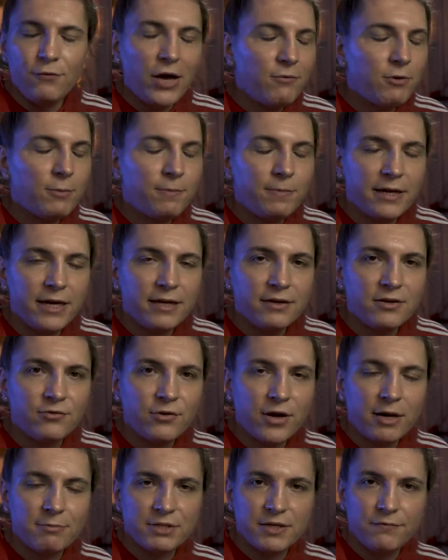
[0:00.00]
you ever played the
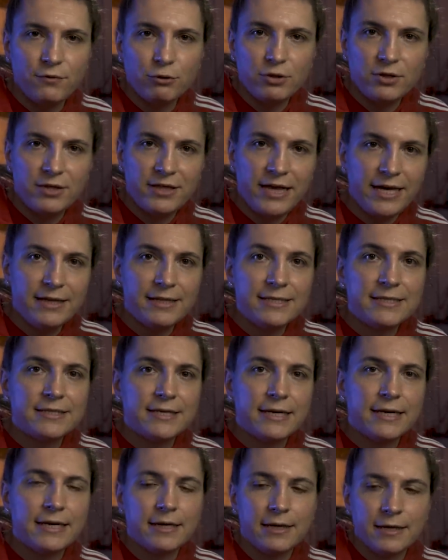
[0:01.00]
drums, if you take the
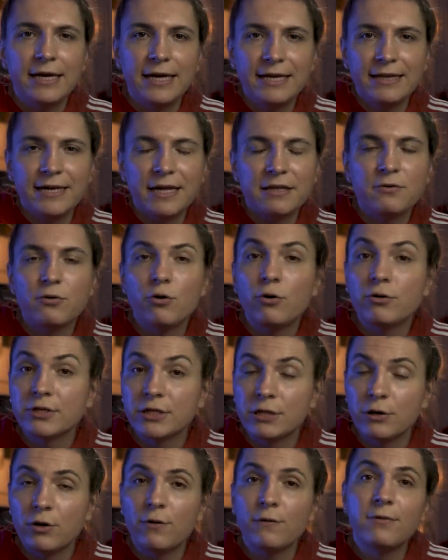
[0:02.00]
stick, hit and roll
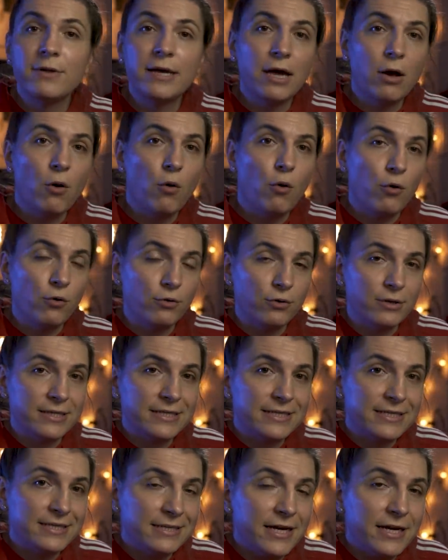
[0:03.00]
slowly on the
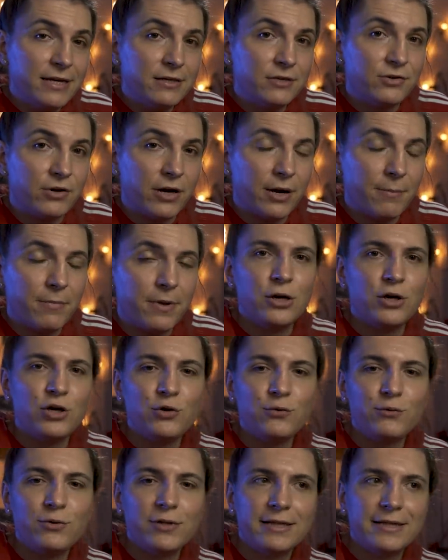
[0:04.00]
snare drum,
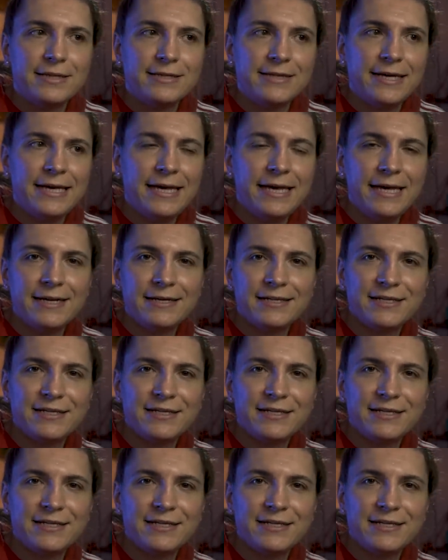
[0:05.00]
you will hear